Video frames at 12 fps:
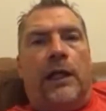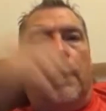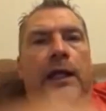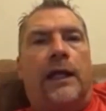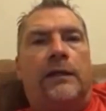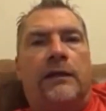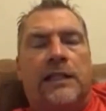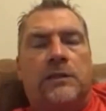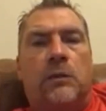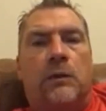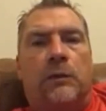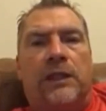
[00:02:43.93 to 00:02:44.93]
And
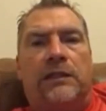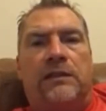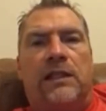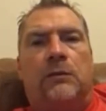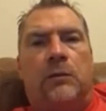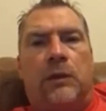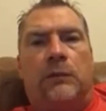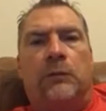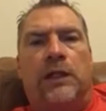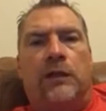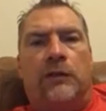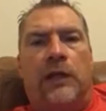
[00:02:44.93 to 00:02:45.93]
that's what we did when
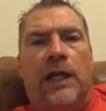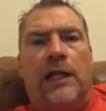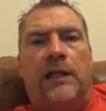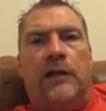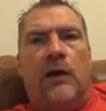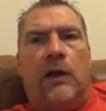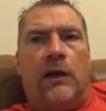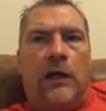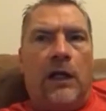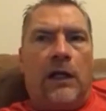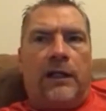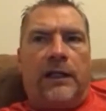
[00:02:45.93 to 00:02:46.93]
we created our